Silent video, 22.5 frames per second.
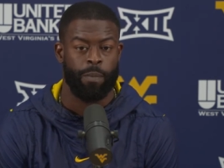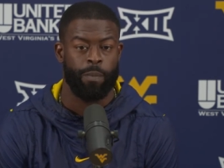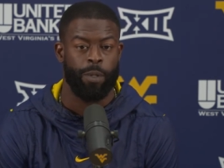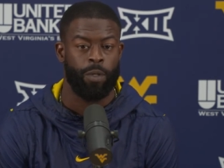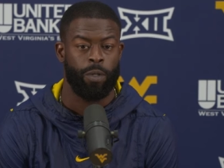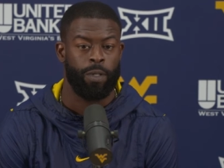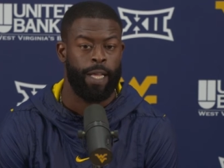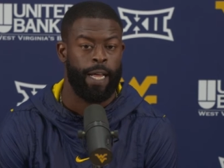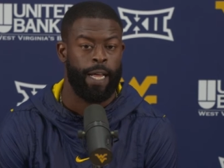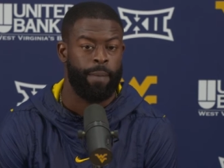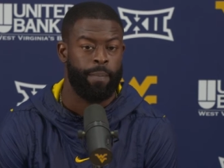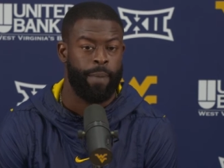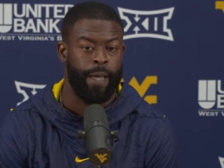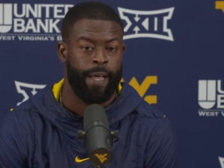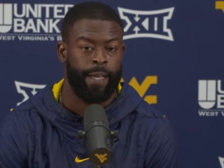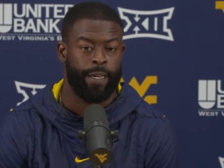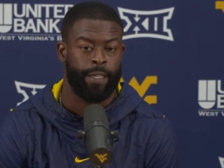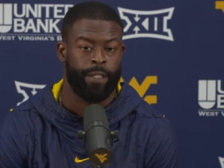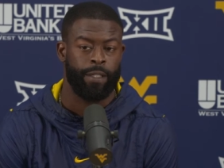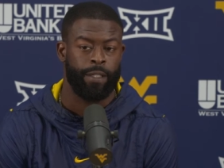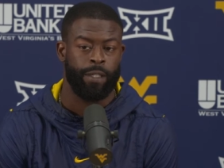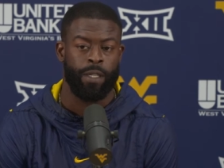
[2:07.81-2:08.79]
A middle
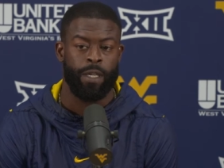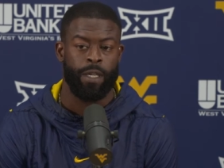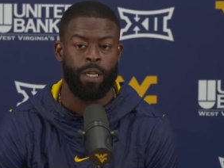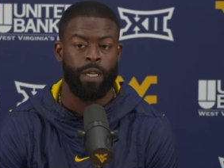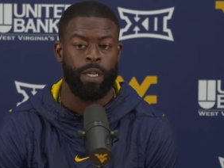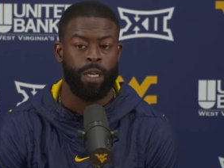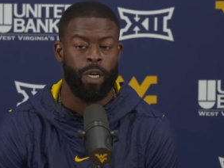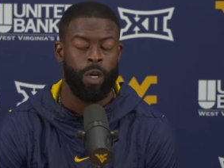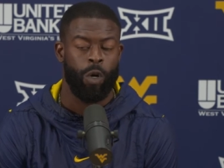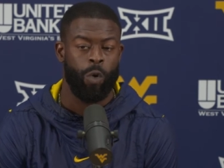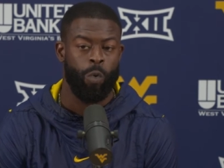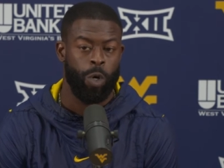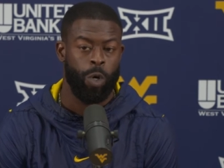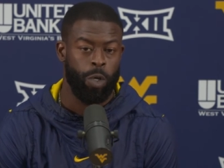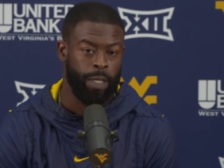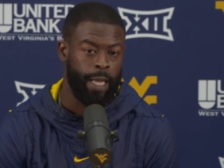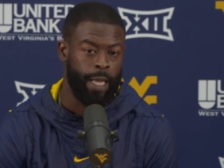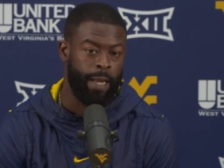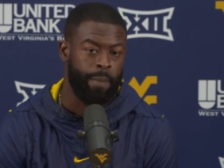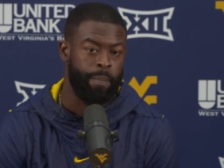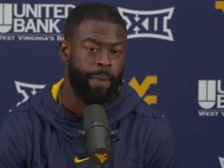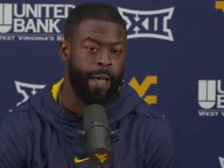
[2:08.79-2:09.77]
linebacker, a will
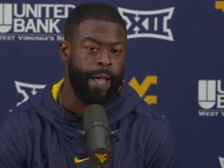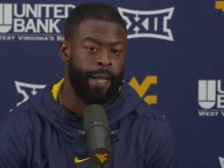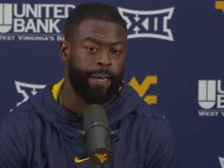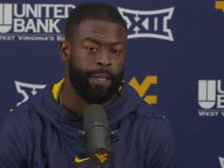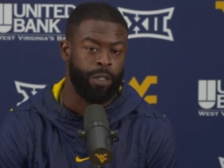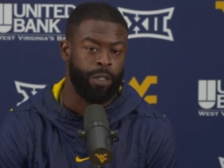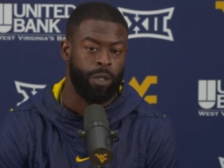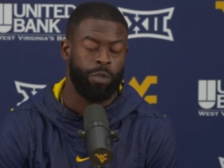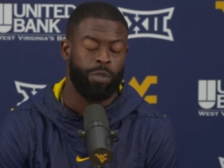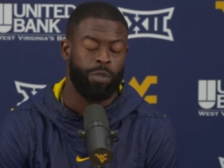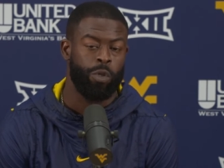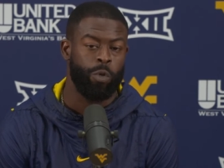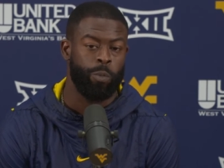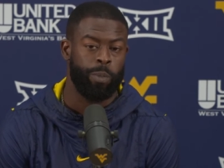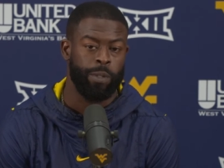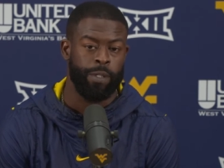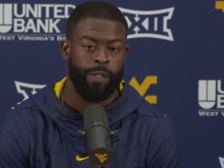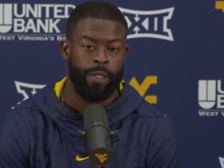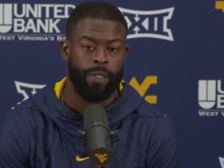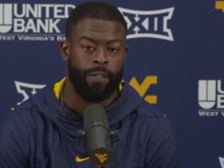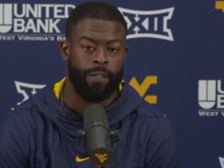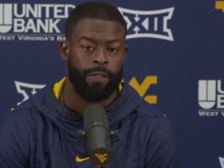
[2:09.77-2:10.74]
linebacker, those two
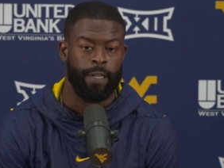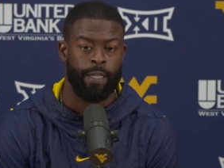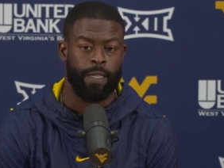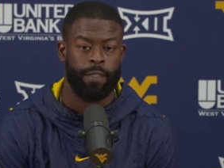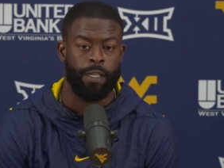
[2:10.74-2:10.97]
positions.